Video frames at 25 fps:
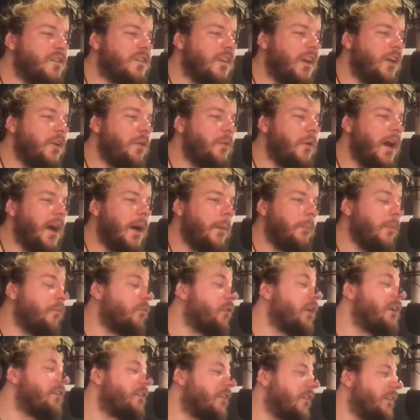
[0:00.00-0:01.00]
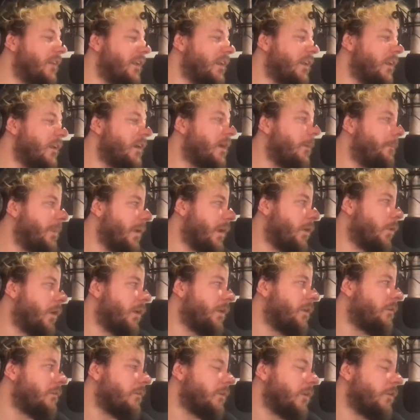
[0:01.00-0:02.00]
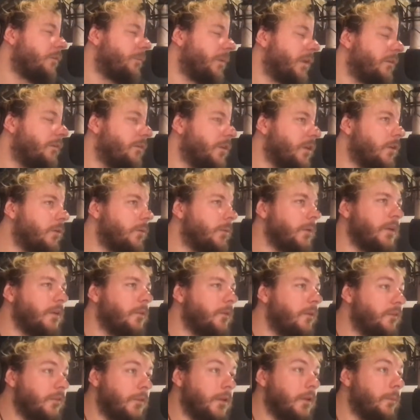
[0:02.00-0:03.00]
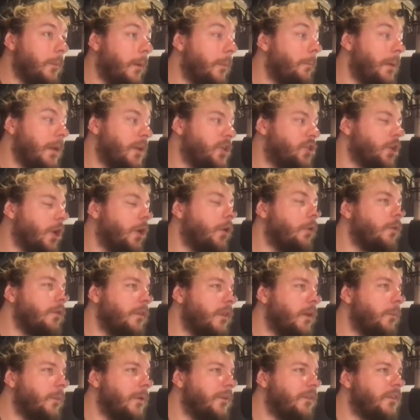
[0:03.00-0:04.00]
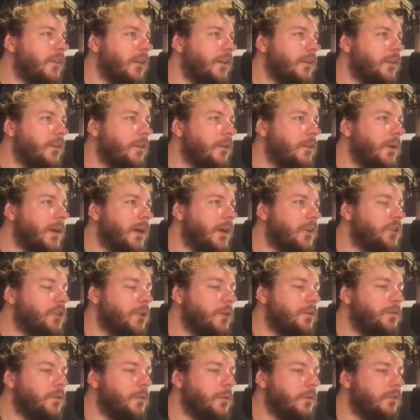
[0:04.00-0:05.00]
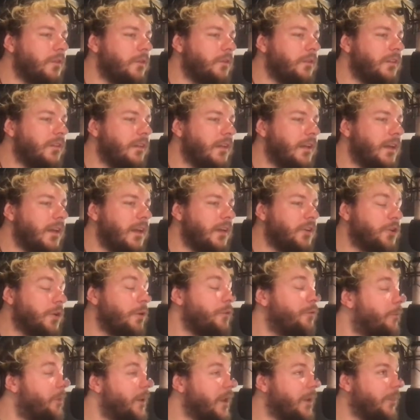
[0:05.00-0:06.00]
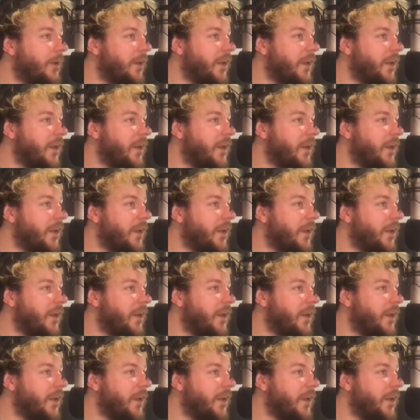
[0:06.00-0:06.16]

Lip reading: So recently, like a big one, you've been in, you a big show that we've seen you shoot for was obviously a show for P